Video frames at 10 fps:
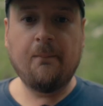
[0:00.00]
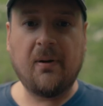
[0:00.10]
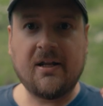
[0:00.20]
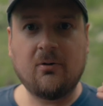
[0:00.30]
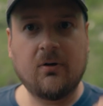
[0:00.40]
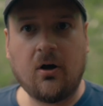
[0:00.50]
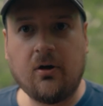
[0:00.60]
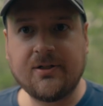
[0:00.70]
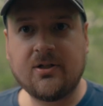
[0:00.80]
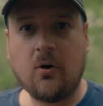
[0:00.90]
But it would
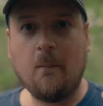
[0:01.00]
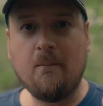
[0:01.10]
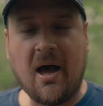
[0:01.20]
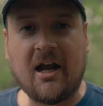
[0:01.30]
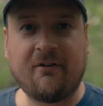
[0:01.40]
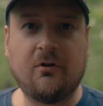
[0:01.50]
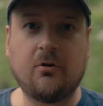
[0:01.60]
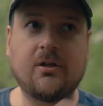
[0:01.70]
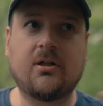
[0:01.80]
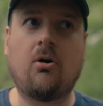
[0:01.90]
also back
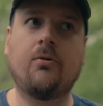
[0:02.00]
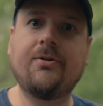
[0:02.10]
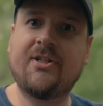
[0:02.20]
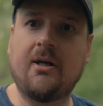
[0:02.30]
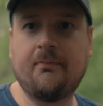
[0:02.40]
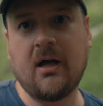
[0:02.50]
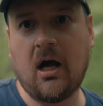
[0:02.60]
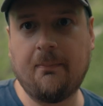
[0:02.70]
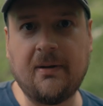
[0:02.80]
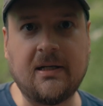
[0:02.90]
focus on some
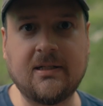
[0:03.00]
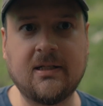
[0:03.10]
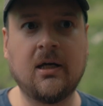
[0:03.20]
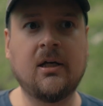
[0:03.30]
copies.